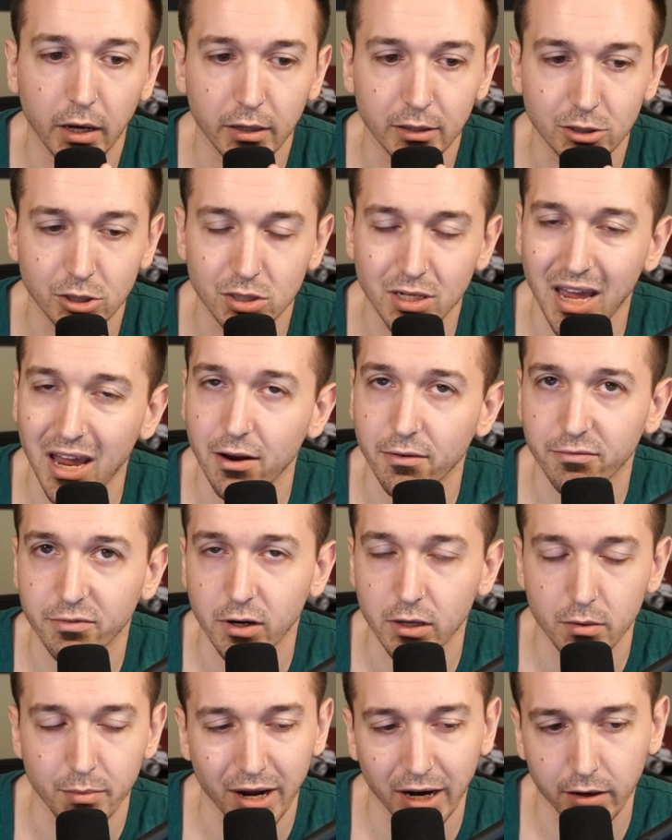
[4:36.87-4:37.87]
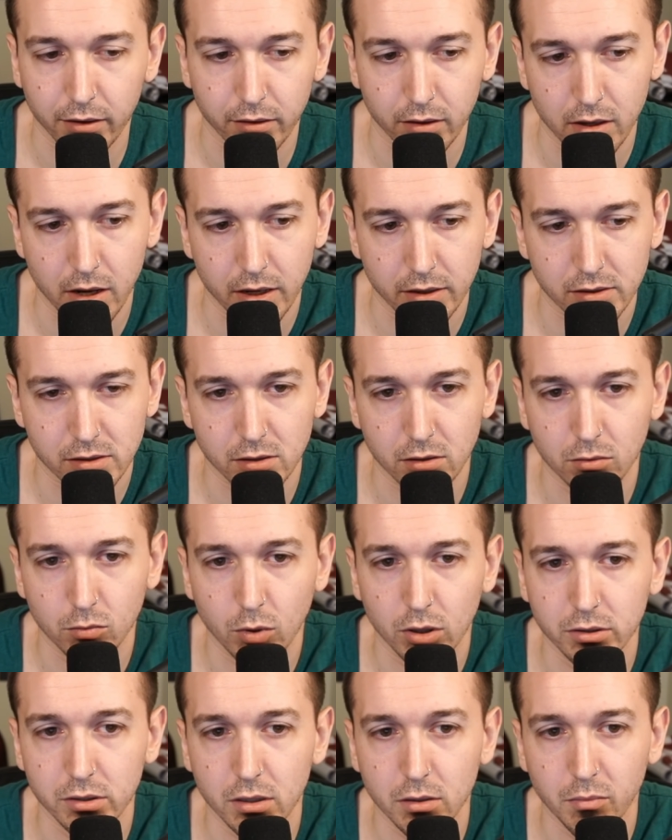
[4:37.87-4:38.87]
Just can't find the back of the net. So
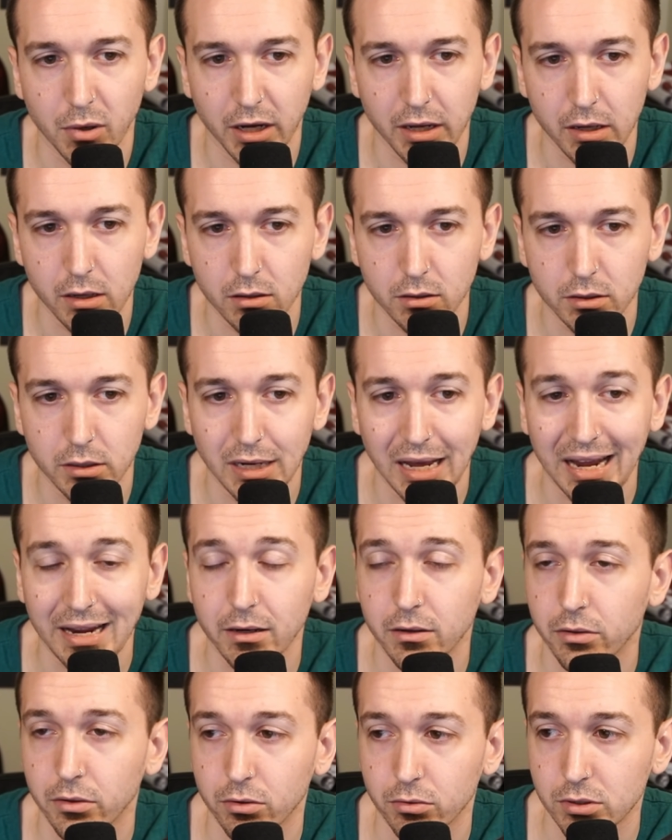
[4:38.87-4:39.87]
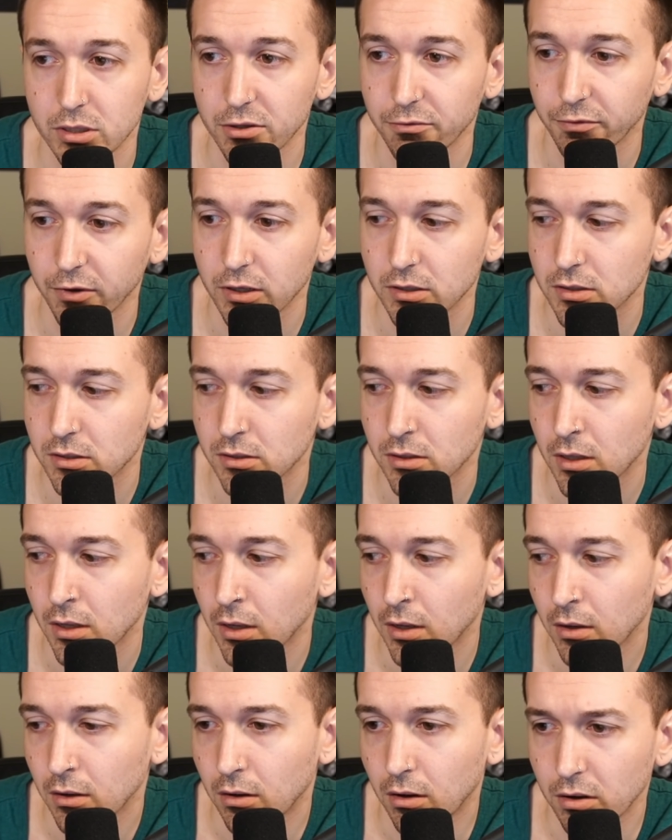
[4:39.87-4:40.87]
well done by England and their defense.
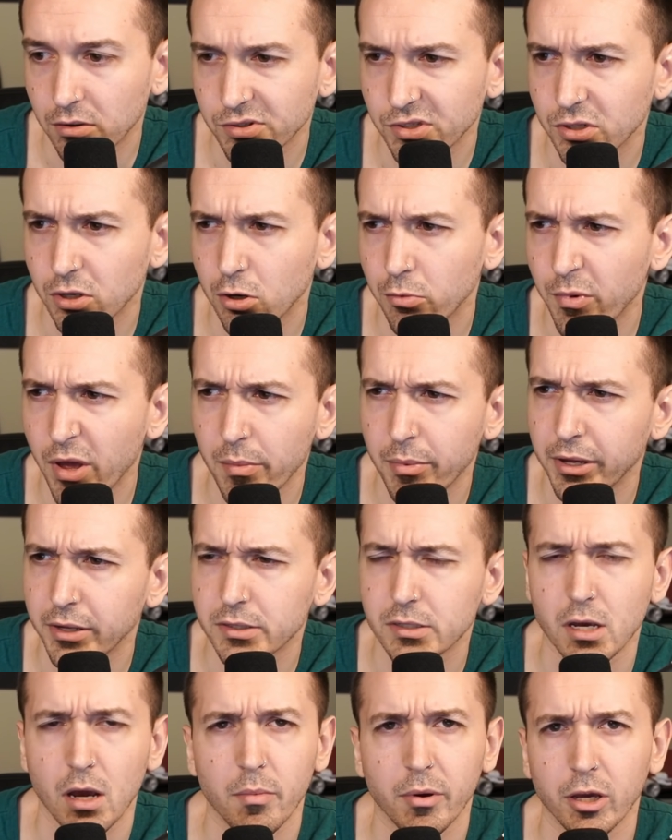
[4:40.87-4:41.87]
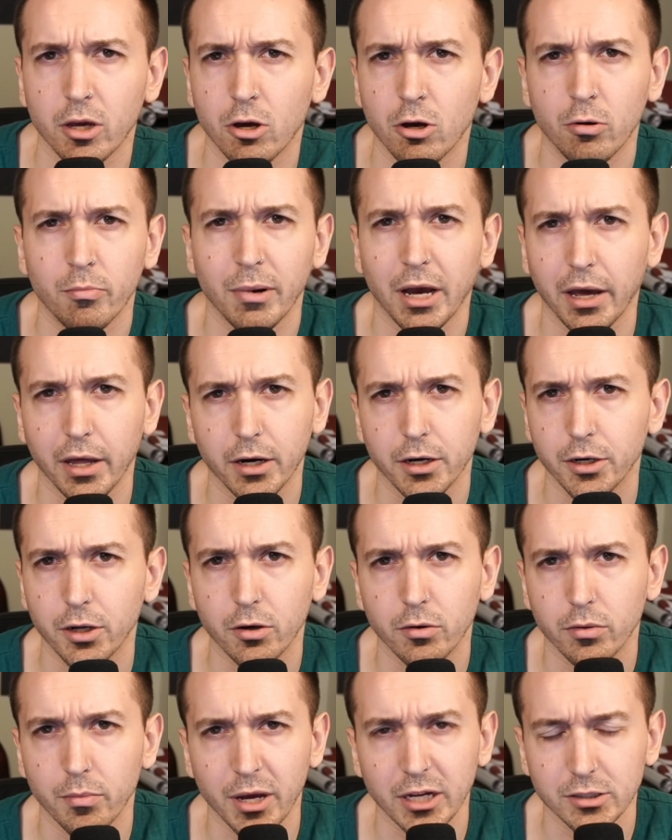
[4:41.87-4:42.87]
Also, maybe it's coming home. I don't
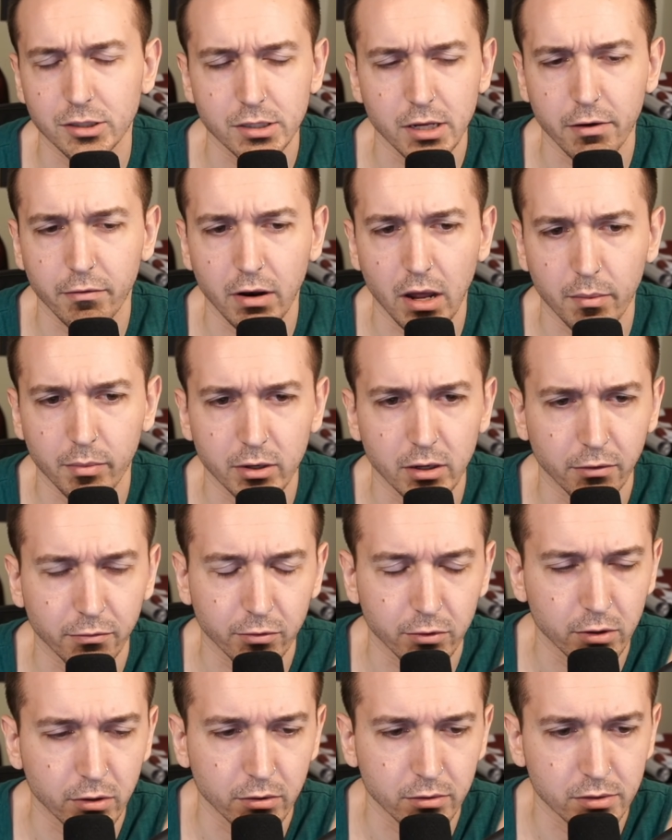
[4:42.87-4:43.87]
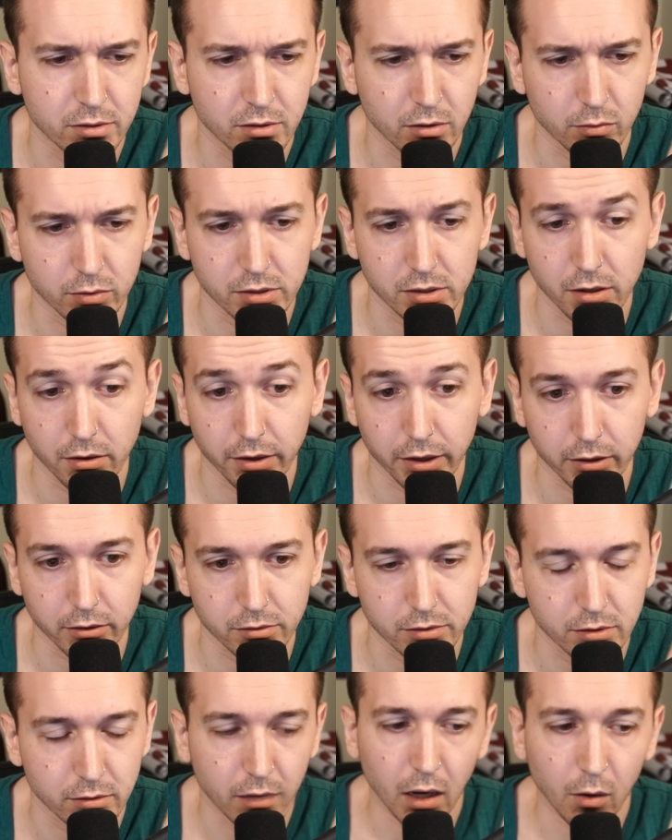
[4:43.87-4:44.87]
know. The matches haven't happened yet for Euros, so we'll see how that
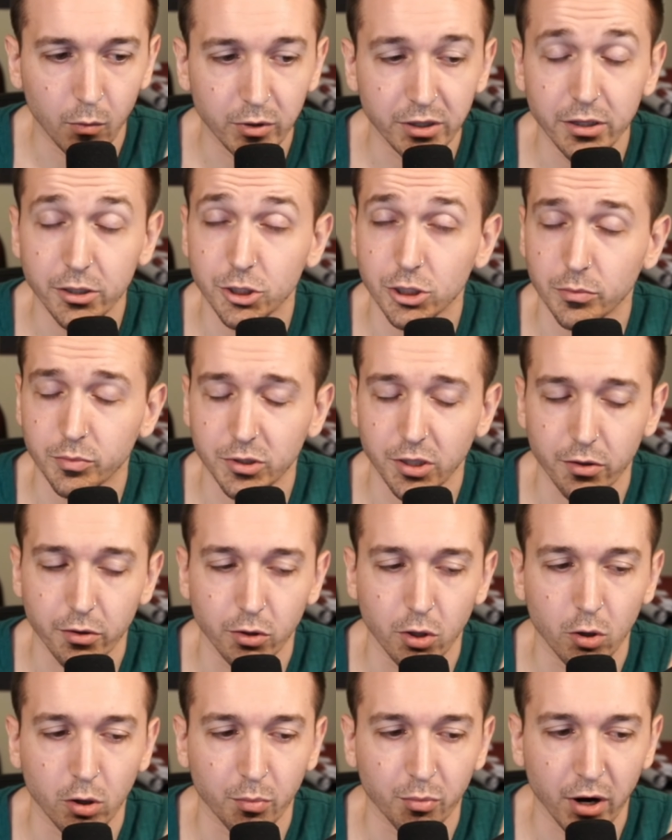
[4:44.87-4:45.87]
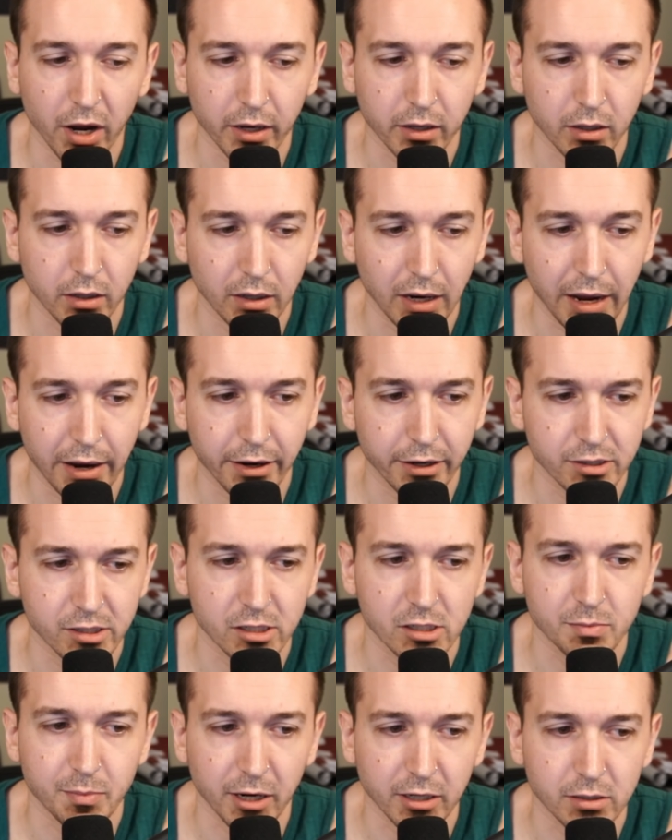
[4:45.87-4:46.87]
goes. We then jump to the lower bracket, and as
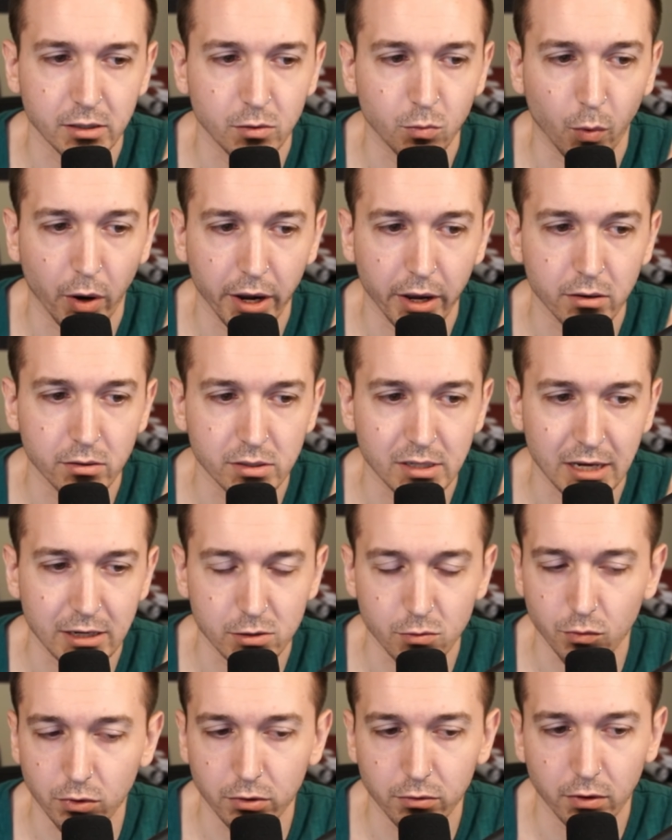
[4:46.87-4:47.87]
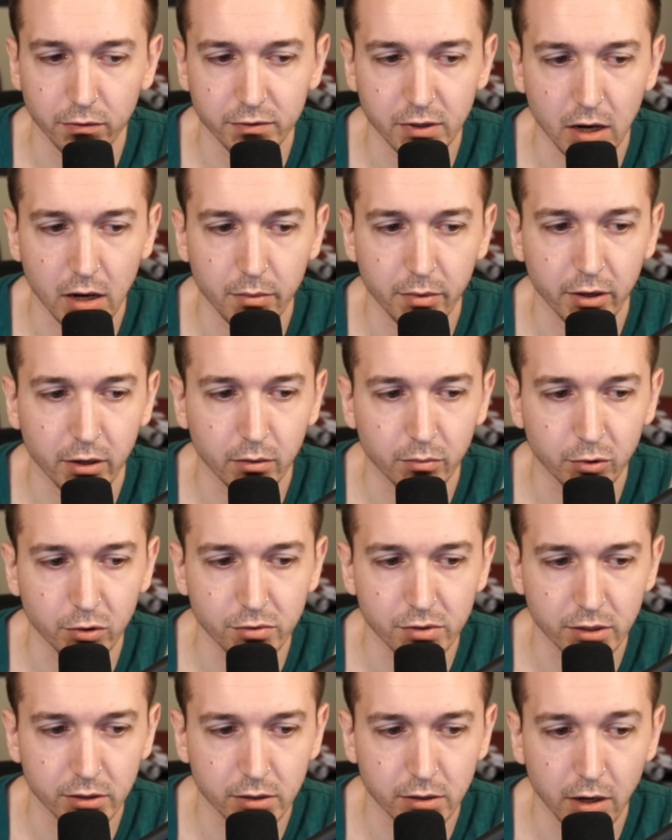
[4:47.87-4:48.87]
expected, Wales has a really rough time. They end up
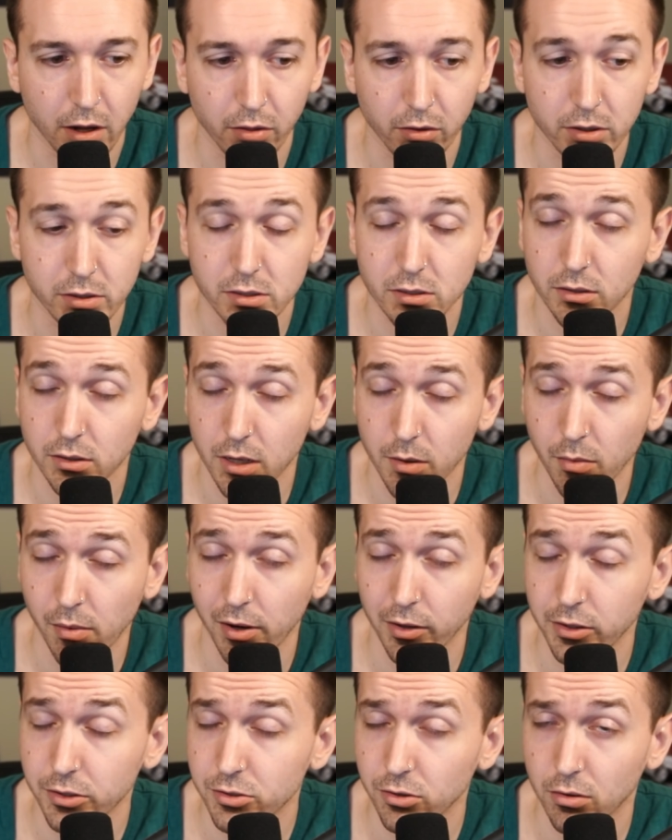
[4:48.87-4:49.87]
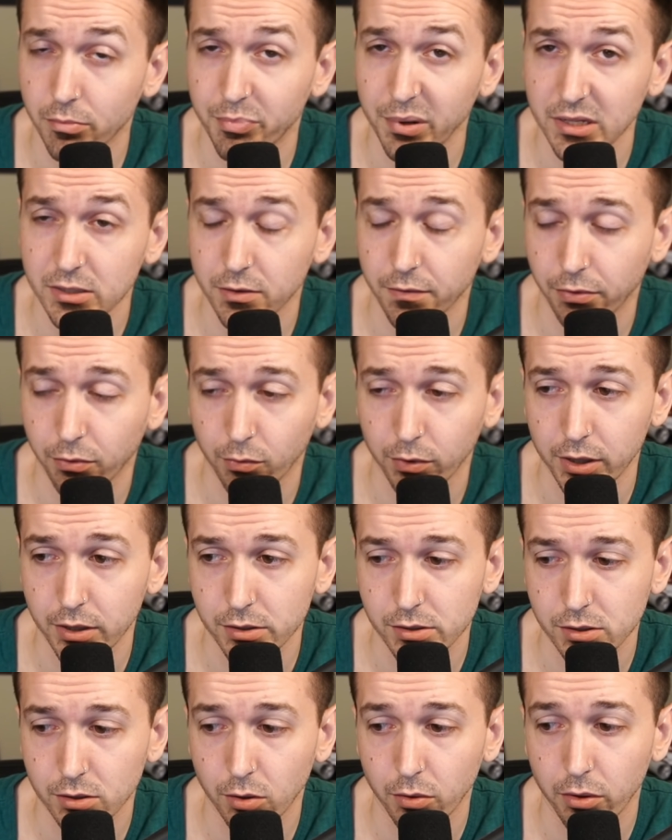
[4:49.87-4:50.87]
losing to Netherlands. Keep in mind, these are all best of
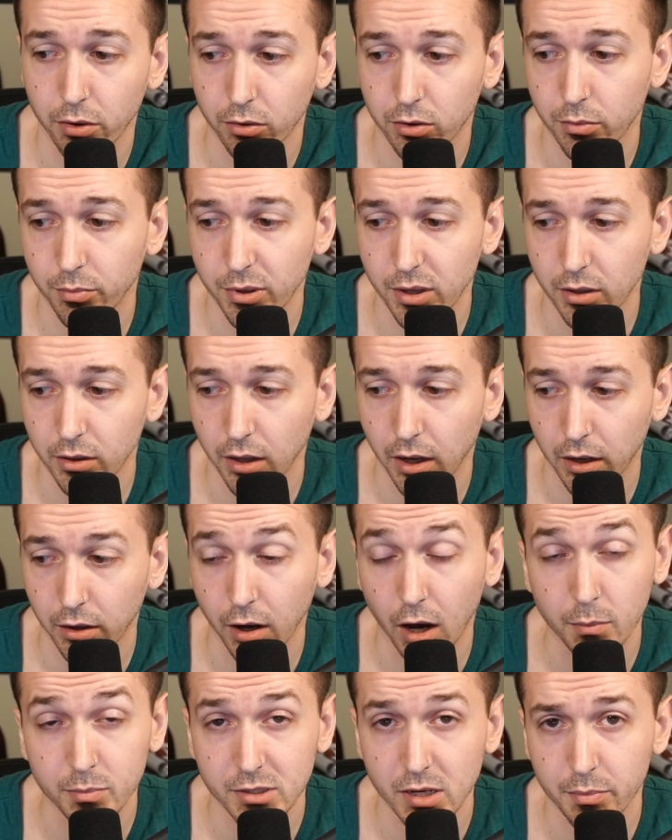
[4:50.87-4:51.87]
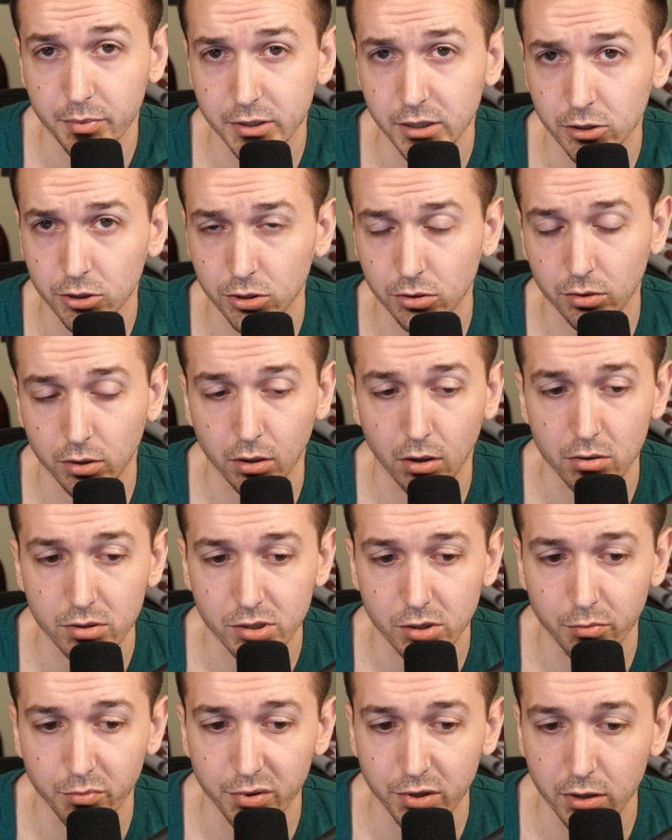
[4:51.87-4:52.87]
3s, so there could be a lot of upset potential. Could
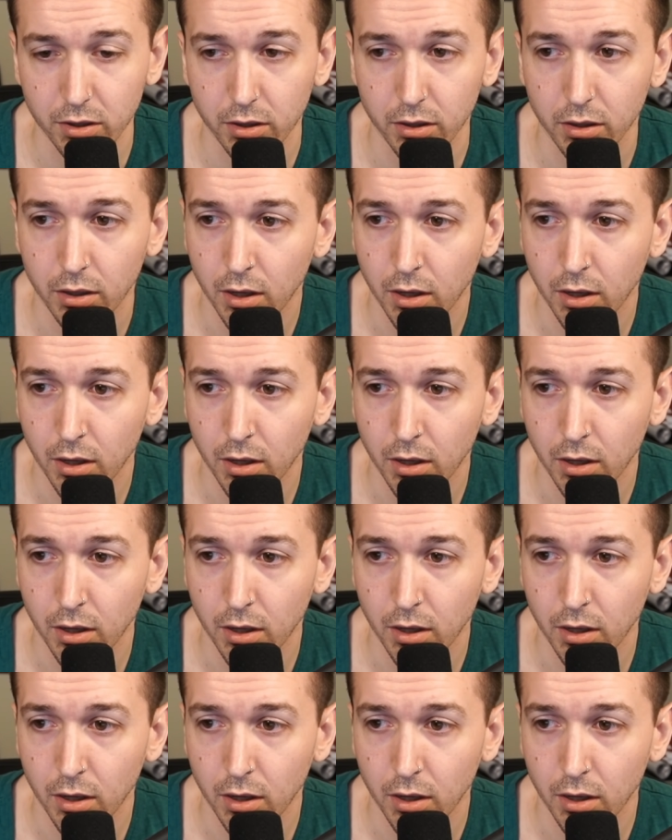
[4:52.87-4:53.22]
also be